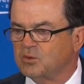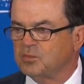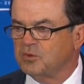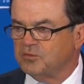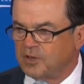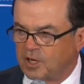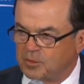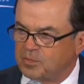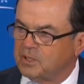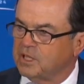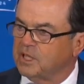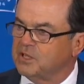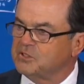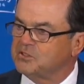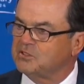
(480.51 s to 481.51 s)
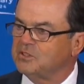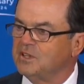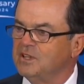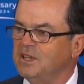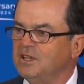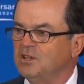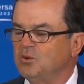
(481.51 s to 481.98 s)
be very pleased
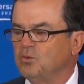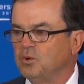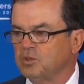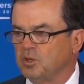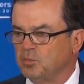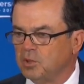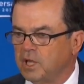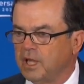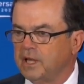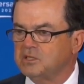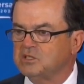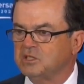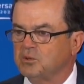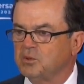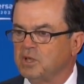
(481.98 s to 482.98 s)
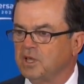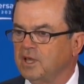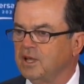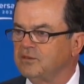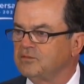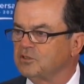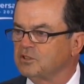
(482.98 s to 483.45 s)
with the plans that we
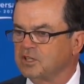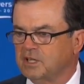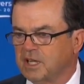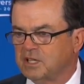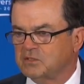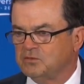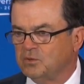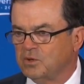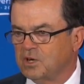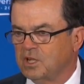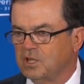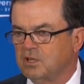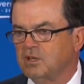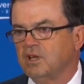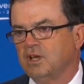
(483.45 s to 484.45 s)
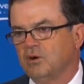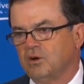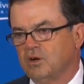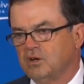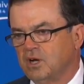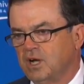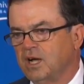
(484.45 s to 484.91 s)
have for the next forty
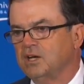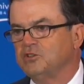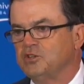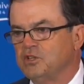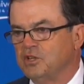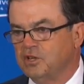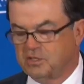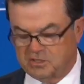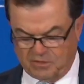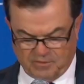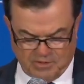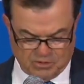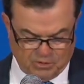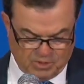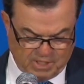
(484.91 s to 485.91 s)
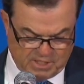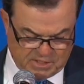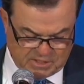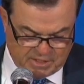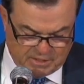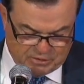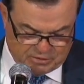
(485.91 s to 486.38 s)
or one hundred years of this
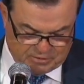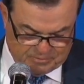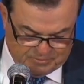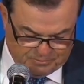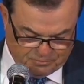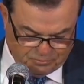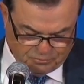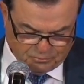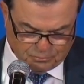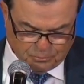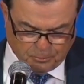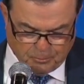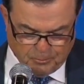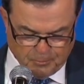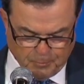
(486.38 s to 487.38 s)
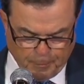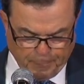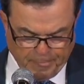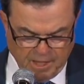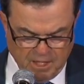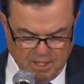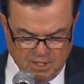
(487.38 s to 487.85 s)
organization.
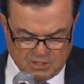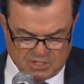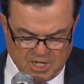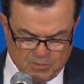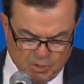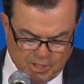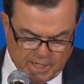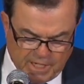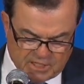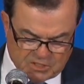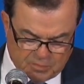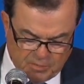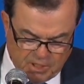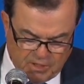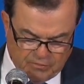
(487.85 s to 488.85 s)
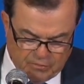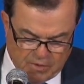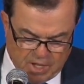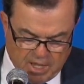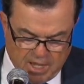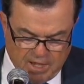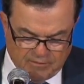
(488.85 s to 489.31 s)
Someone asked me if we
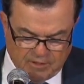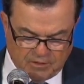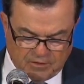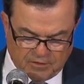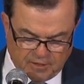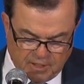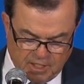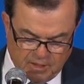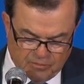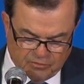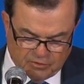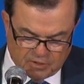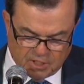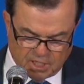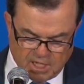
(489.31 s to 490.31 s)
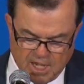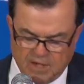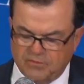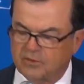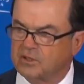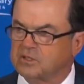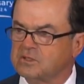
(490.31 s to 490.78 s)
have a theme for the
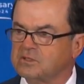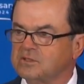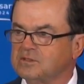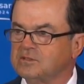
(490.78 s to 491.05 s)
conference.